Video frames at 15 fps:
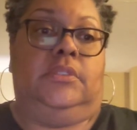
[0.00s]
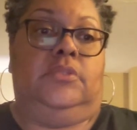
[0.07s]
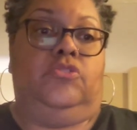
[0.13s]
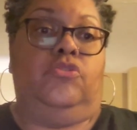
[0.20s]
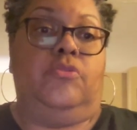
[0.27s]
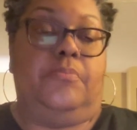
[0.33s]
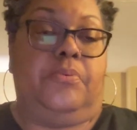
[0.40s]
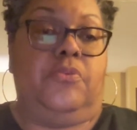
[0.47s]

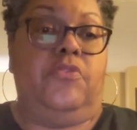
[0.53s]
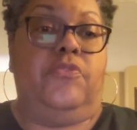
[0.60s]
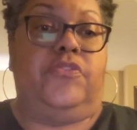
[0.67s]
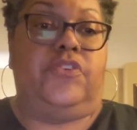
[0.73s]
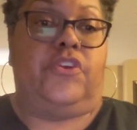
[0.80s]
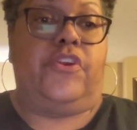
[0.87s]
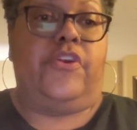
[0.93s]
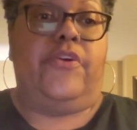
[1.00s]
to improve
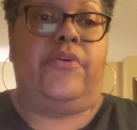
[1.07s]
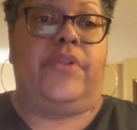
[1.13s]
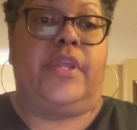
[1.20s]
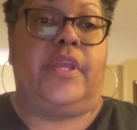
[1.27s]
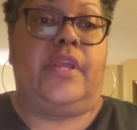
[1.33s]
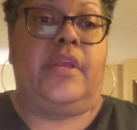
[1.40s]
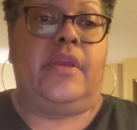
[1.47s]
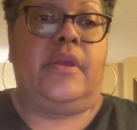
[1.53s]

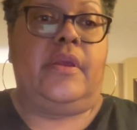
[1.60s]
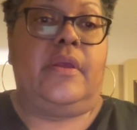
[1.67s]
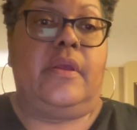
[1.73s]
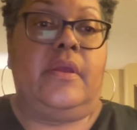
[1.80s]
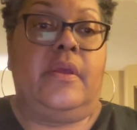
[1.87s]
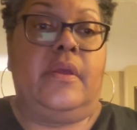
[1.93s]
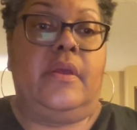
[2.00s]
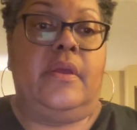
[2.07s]
security
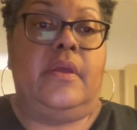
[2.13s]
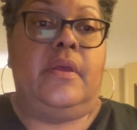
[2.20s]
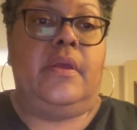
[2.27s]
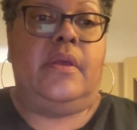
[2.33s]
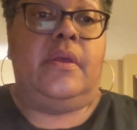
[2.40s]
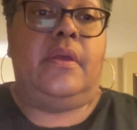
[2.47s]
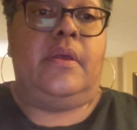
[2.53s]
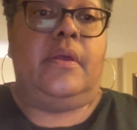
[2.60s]

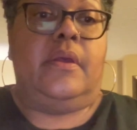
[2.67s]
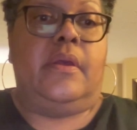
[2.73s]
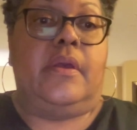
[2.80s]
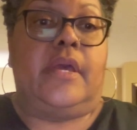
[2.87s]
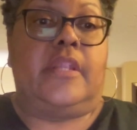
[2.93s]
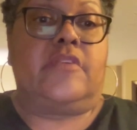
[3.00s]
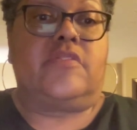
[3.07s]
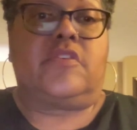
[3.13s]

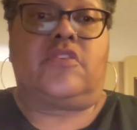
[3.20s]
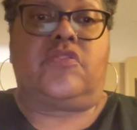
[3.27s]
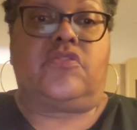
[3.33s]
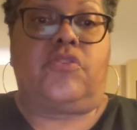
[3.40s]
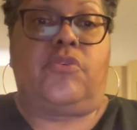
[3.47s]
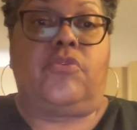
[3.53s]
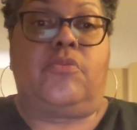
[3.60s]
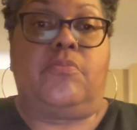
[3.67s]
at its
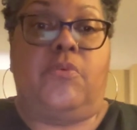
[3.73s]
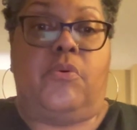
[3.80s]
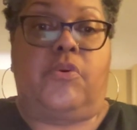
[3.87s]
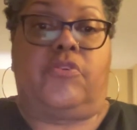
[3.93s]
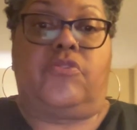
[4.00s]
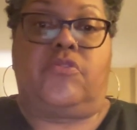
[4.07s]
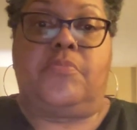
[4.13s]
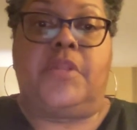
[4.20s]
external borders.